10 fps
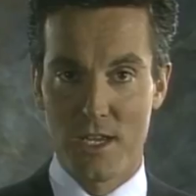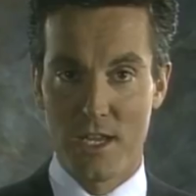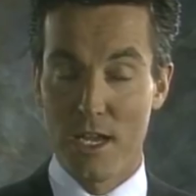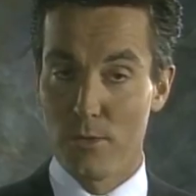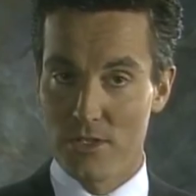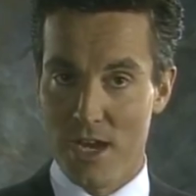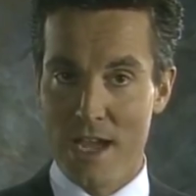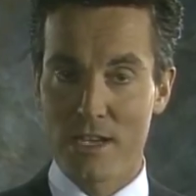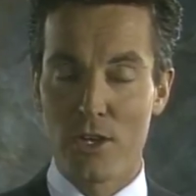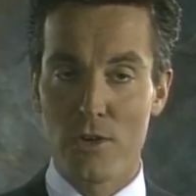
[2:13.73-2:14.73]
He would
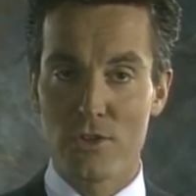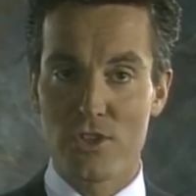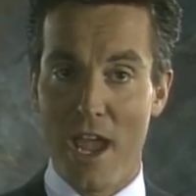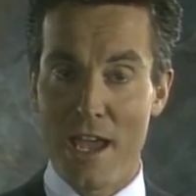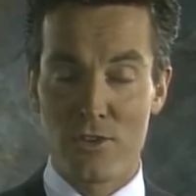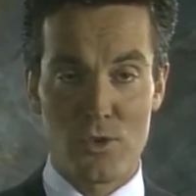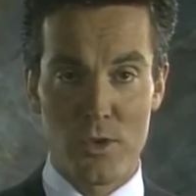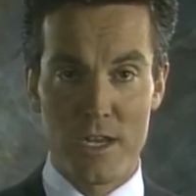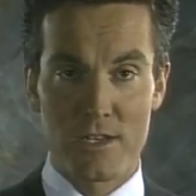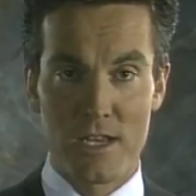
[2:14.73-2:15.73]
diagnose and
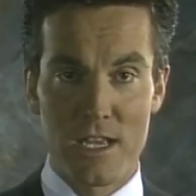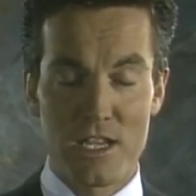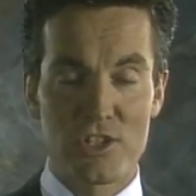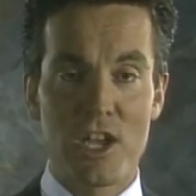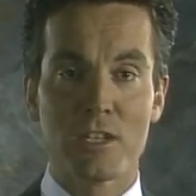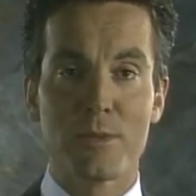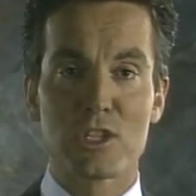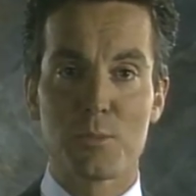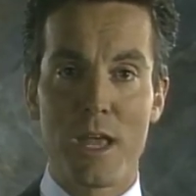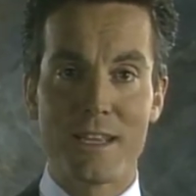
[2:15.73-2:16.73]
treat, seldom
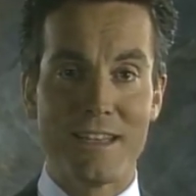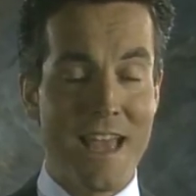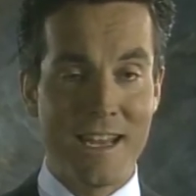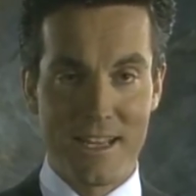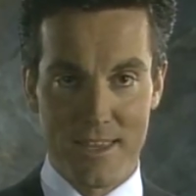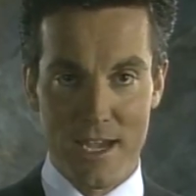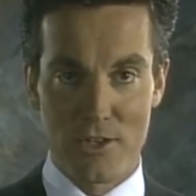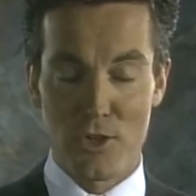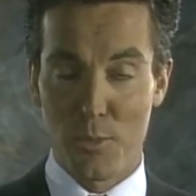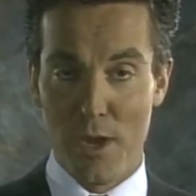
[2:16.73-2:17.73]
explaining anything
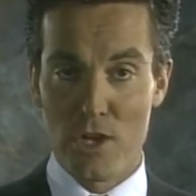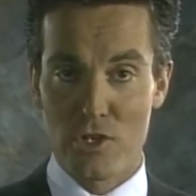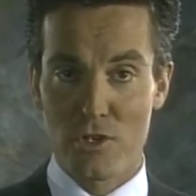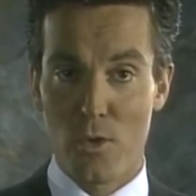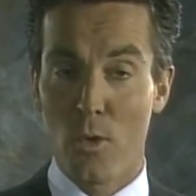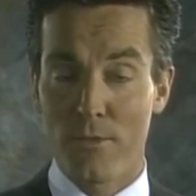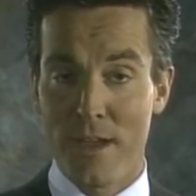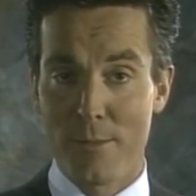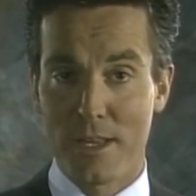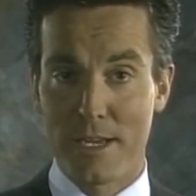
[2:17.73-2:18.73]
to the patient or
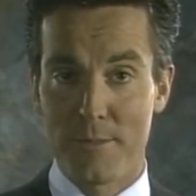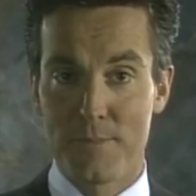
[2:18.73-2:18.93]
family.